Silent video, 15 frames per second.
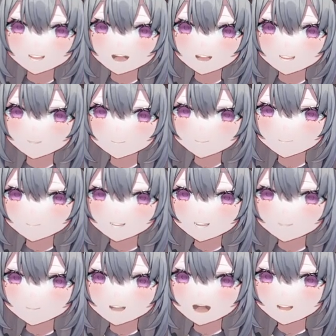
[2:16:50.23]
Yeti Juna
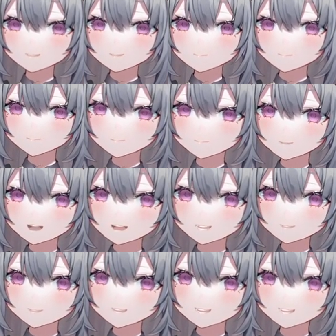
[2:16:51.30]
is kind of
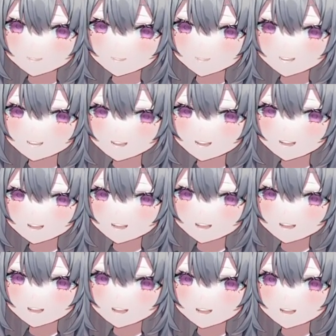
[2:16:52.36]
embarrassed.
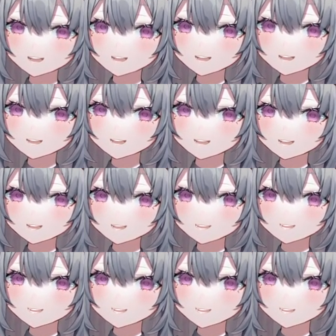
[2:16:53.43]
I'm kind. I'm very